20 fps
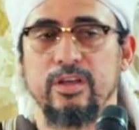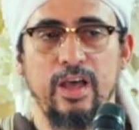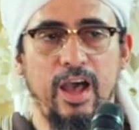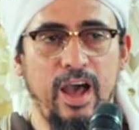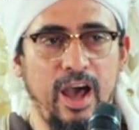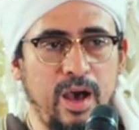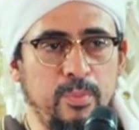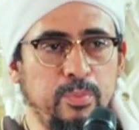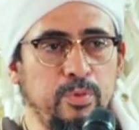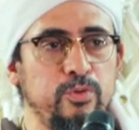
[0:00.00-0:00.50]

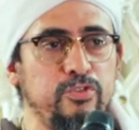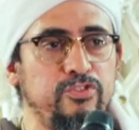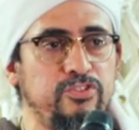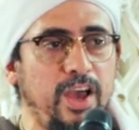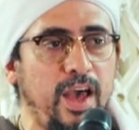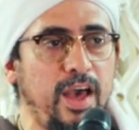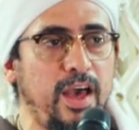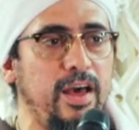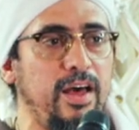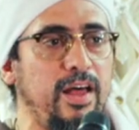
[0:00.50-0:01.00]
Abu
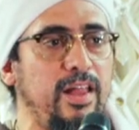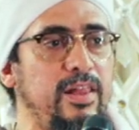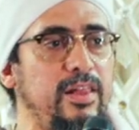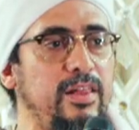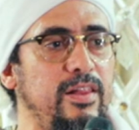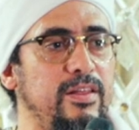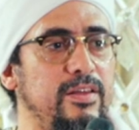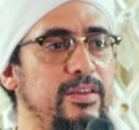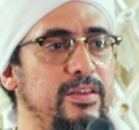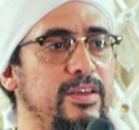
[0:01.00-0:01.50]
Jahl,
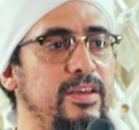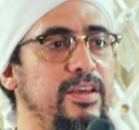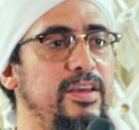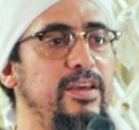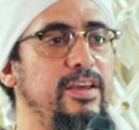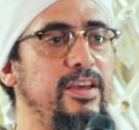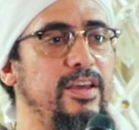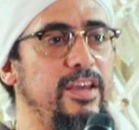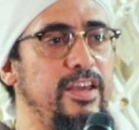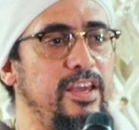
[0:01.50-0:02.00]

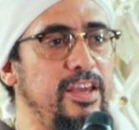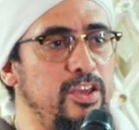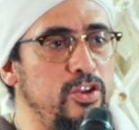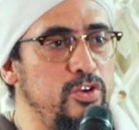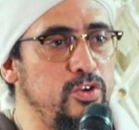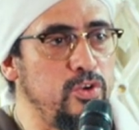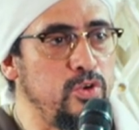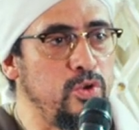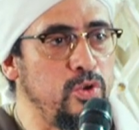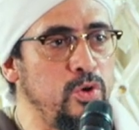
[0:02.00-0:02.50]
he
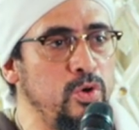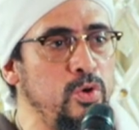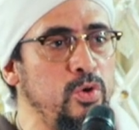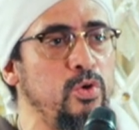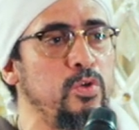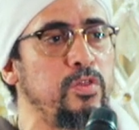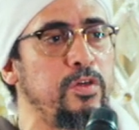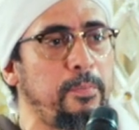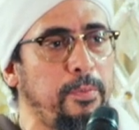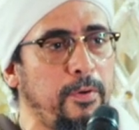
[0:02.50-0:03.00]

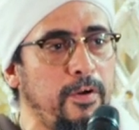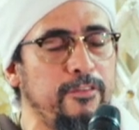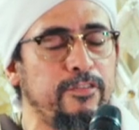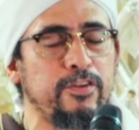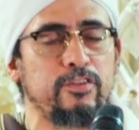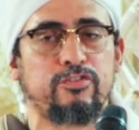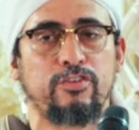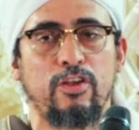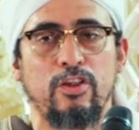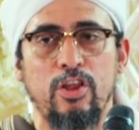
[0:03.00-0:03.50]
knew the
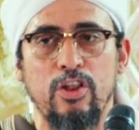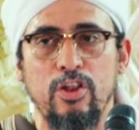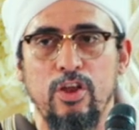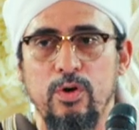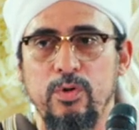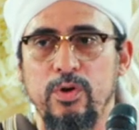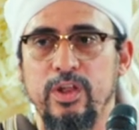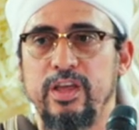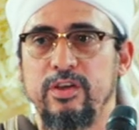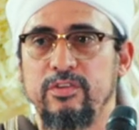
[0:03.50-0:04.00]
Prophet
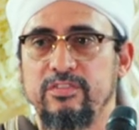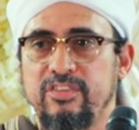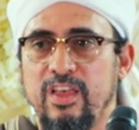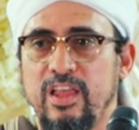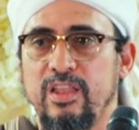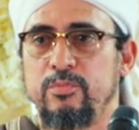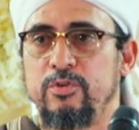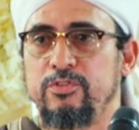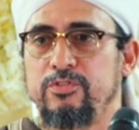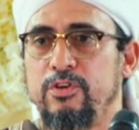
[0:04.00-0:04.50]
sallallahu alaihi
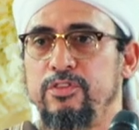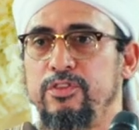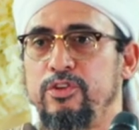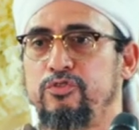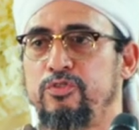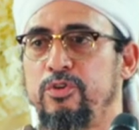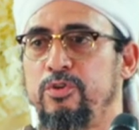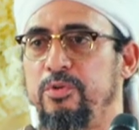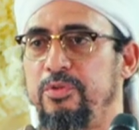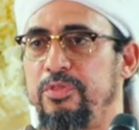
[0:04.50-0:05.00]
wasallam was on the
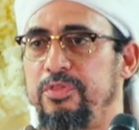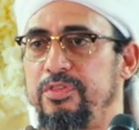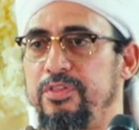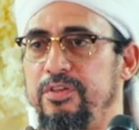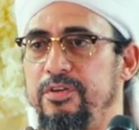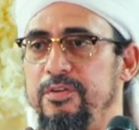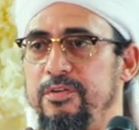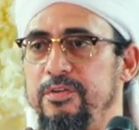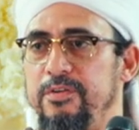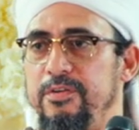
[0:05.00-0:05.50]
truth.
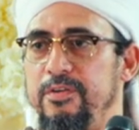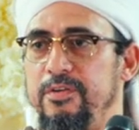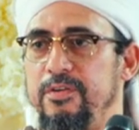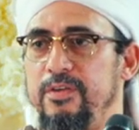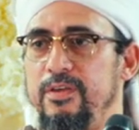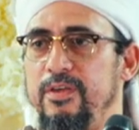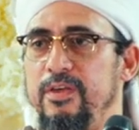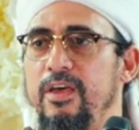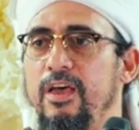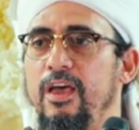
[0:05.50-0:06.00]

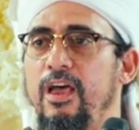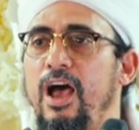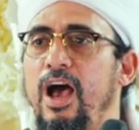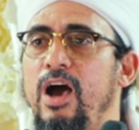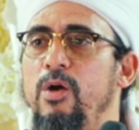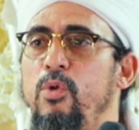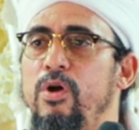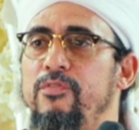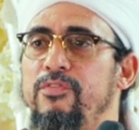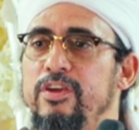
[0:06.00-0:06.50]

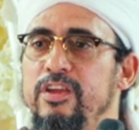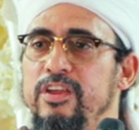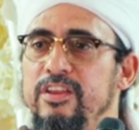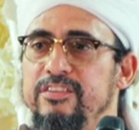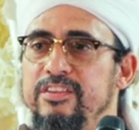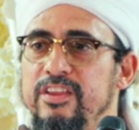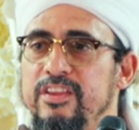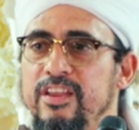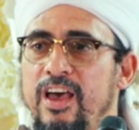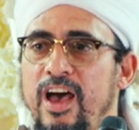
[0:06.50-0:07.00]
However, he
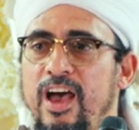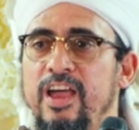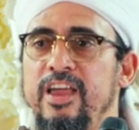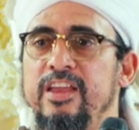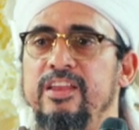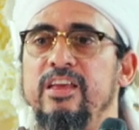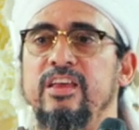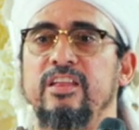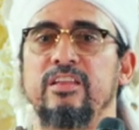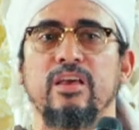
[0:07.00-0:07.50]

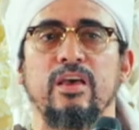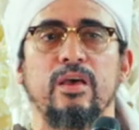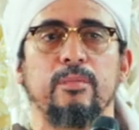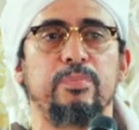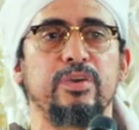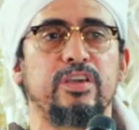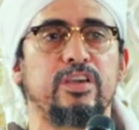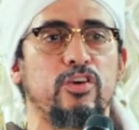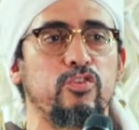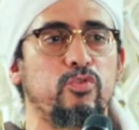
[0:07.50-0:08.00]
denied it
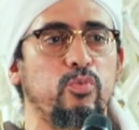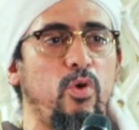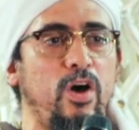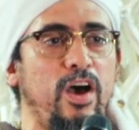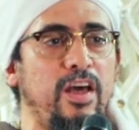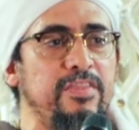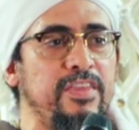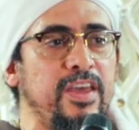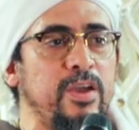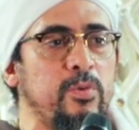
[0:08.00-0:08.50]
because
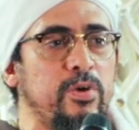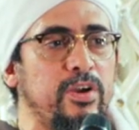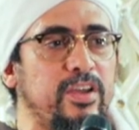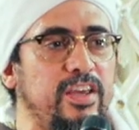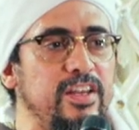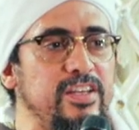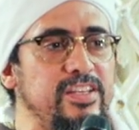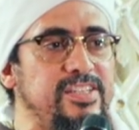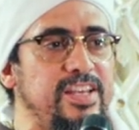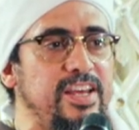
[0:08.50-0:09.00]
what? They were
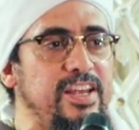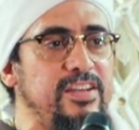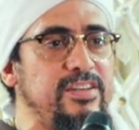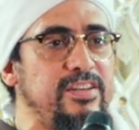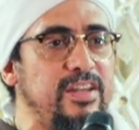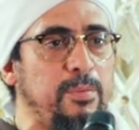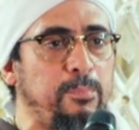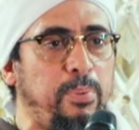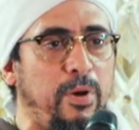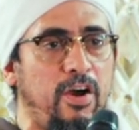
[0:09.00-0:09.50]

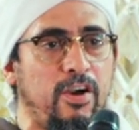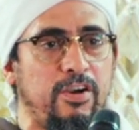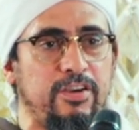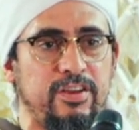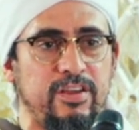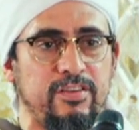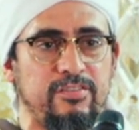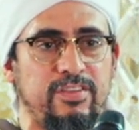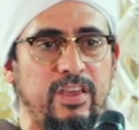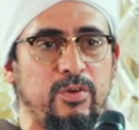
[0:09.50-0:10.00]
contending
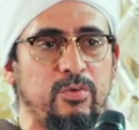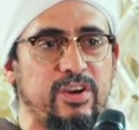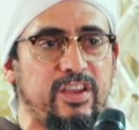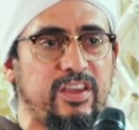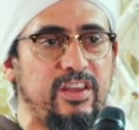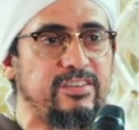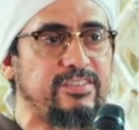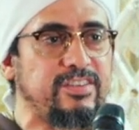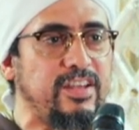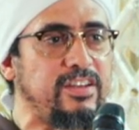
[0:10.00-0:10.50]
parties. They were
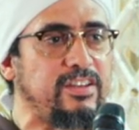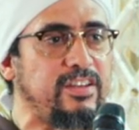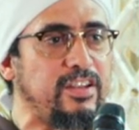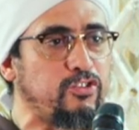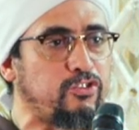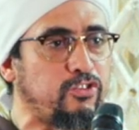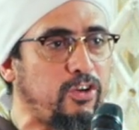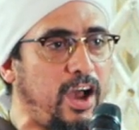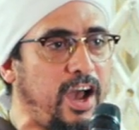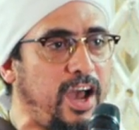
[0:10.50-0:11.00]
contending
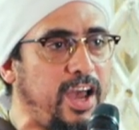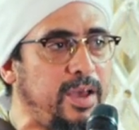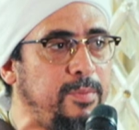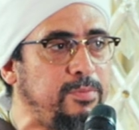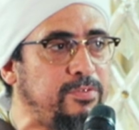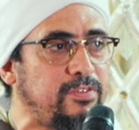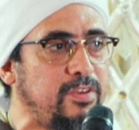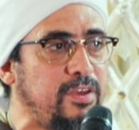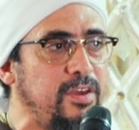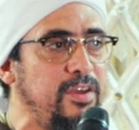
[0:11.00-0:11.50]

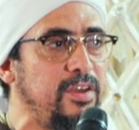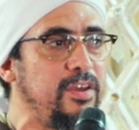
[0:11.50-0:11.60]
tribes.